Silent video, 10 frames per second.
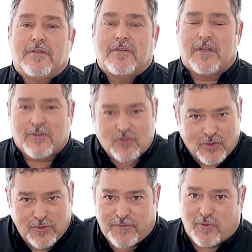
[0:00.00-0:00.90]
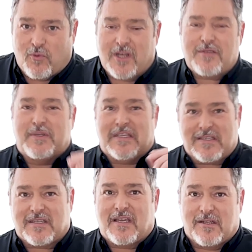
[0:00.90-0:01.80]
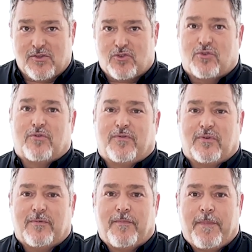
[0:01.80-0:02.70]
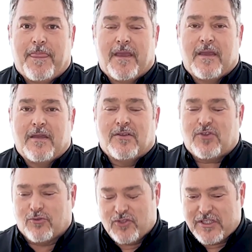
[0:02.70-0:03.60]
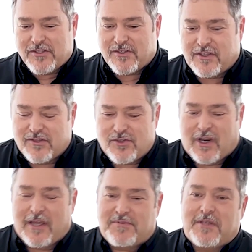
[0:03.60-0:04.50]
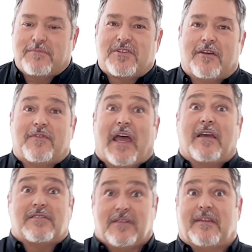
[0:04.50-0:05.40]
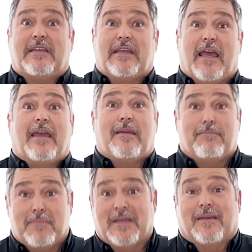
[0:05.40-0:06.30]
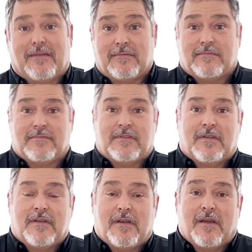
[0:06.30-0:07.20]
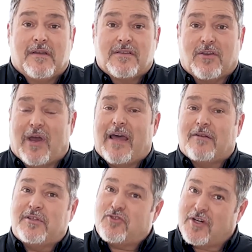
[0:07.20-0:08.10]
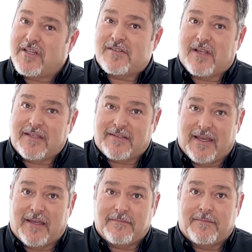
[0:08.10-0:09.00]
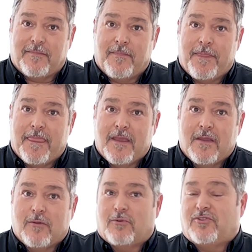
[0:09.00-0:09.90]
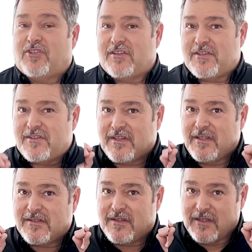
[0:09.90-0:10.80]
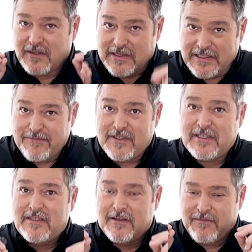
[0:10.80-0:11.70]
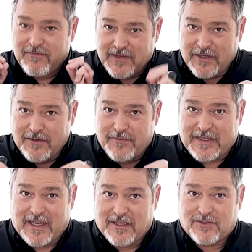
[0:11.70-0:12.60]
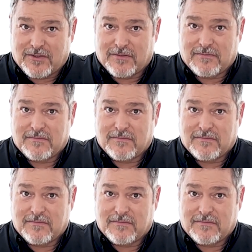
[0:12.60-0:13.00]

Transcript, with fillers: They're truthful. What's being said is truthful. So Jesus describes himself as the Amen. So, how do we translate that? Well, Jesus is the living verification